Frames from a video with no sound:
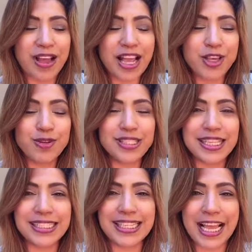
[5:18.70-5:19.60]
use
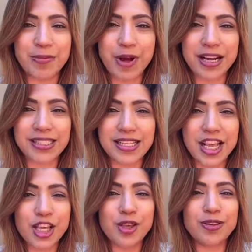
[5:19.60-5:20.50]
this sandbox,
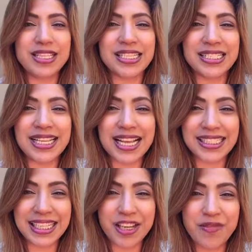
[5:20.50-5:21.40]
use this
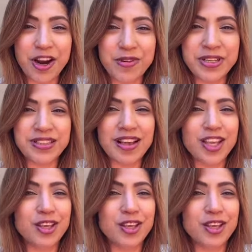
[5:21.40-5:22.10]
testing environment,